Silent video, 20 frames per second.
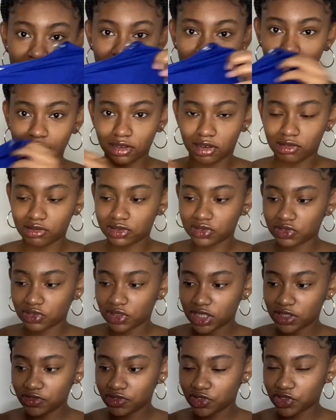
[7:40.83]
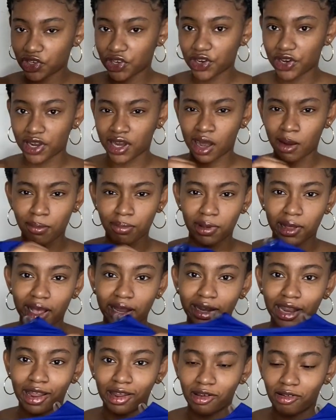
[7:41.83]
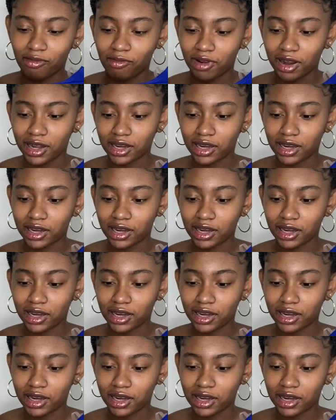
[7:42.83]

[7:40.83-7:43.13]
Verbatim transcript: long sleeve shirt and I'm probably not gonna wear